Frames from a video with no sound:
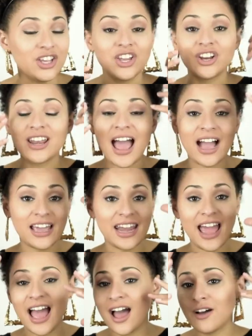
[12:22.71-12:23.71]
You're not
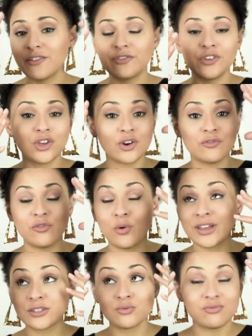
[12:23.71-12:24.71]
gonna have your
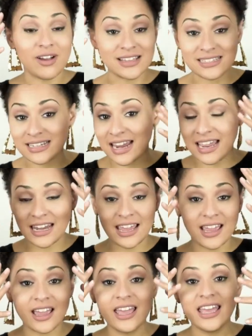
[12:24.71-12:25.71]
voice
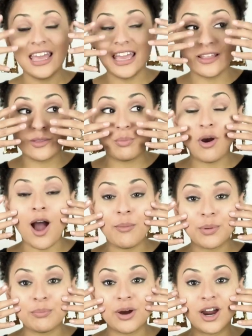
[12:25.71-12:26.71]
resonating in the
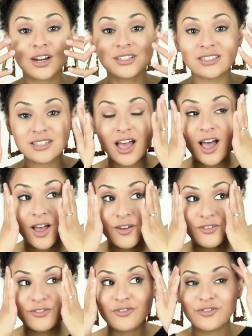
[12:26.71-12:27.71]
proper parts
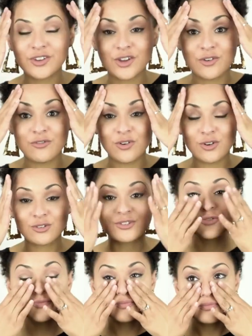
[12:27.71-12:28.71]
of your
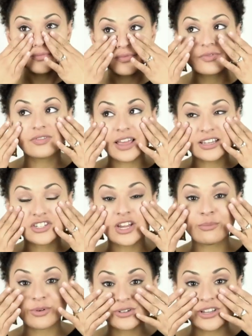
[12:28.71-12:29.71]
vocal like
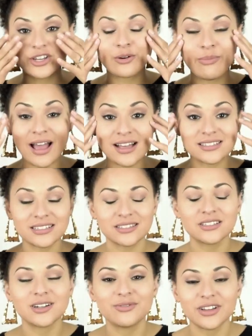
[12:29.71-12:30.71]
chambers, like your mask
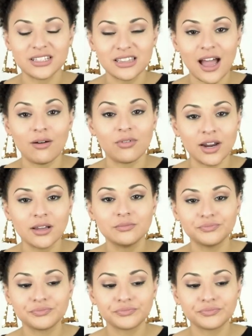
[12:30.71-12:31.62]
and stuff like that, right?